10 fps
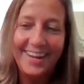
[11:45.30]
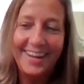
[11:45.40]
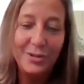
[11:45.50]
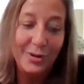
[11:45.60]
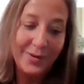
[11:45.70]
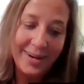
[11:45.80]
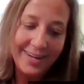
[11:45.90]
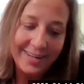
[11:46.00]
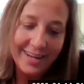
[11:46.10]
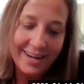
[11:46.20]
so
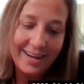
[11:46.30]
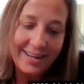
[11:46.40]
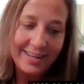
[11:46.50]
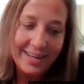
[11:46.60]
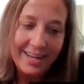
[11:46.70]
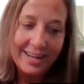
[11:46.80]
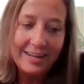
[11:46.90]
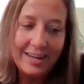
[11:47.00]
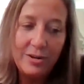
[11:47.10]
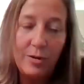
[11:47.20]
I I
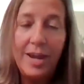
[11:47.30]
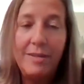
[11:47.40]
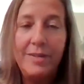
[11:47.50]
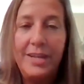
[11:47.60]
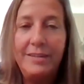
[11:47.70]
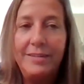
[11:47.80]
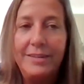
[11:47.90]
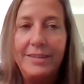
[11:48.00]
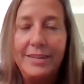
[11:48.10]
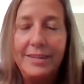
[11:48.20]
I don't have any
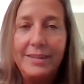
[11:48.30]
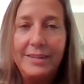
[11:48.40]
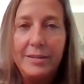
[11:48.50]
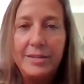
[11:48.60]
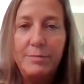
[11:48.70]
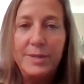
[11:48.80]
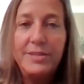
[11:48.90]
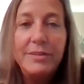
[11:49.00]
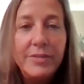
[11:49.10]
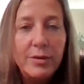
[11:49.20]

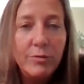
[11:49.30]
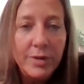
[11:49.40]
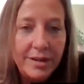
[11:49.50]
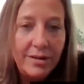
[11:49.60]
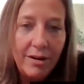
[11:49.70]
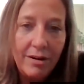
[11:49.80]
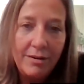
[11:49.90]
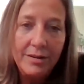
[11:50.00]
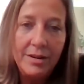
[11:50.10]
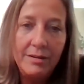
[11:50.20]
specific
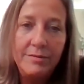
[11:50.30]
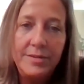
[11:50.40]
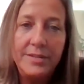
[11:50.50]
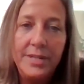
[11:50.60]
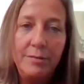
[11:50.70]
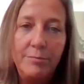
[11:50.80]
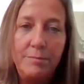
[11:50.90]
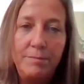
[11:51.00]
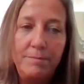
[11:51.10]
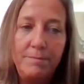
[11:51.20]
recall of seeing
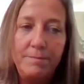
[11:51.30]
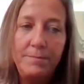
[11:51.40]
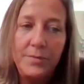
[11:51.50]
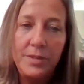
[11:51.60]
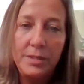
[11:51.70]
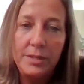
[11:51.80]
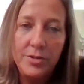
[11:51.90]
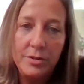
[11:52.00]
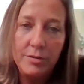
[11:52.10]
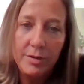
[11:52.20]

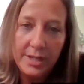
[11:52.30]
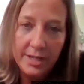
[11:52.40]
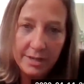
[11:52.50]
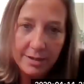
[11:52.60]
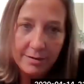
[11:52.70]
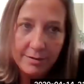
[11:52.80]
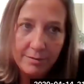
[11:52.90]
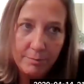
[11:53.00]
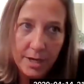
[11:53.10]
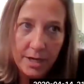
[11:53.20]
children killed,
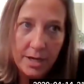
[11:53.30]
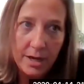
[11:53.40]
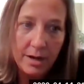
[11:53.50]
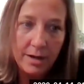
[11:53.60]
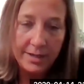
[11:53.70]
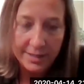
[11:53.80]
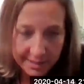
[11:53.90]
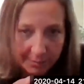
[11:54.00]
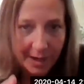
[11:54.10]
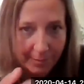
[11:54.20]
but uh,
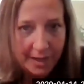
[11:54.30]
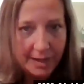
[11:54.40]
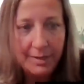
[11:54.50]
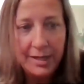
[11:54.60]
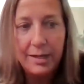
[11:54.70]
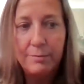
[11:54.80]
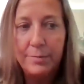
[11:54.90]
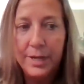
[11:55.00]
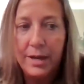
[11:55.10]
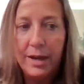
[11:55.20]
except that baby.
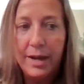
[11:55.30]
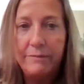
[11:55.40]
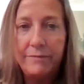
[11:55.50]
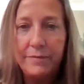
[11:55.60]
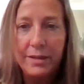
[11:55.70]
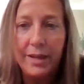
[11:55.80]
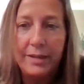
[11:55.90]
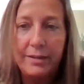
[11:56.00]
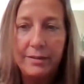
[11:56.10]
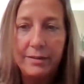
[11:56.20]
But I feel
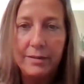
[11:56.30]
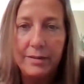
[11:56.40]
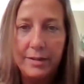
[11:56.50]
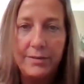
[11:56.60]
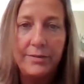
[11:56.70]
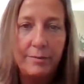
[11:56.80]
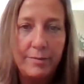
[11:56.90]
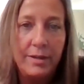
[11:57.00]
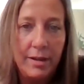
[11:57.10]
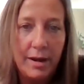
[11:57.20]
like it is
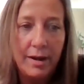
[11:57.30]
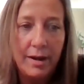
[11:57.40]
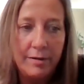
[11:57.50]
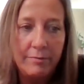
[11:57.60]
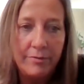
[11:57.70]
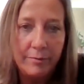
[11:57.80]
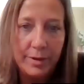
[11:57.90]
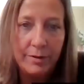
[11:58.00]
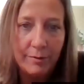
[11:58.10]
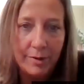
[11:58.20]
something that I am
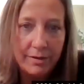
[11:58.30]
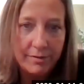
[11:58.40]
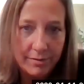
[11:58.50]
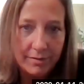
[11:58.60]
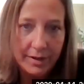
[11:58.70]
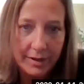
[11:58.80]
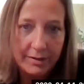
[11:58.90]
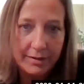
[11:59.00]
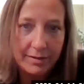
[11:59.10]
familiar with, like.